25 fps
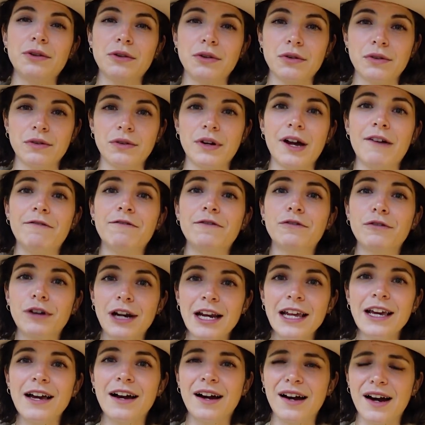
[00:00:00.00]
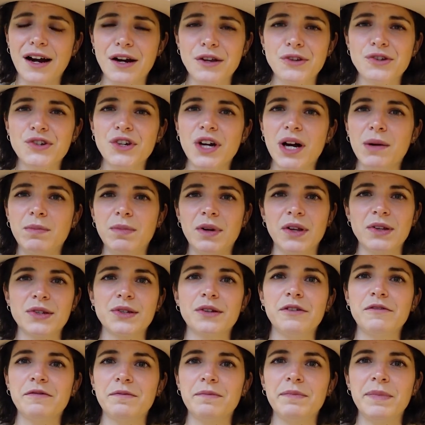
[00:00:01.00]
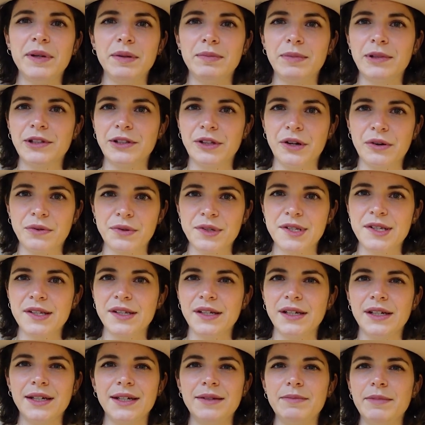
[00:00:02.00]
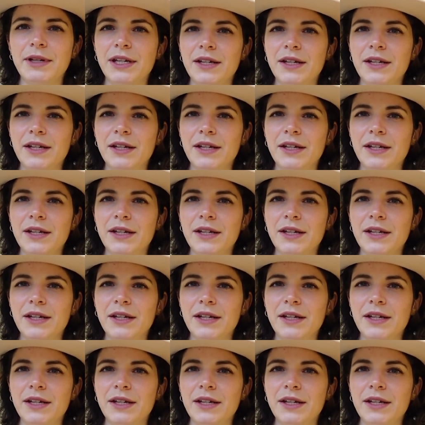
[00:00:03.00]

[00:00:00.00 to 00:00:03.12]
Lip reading: You have really a hard job, also if people don't see it,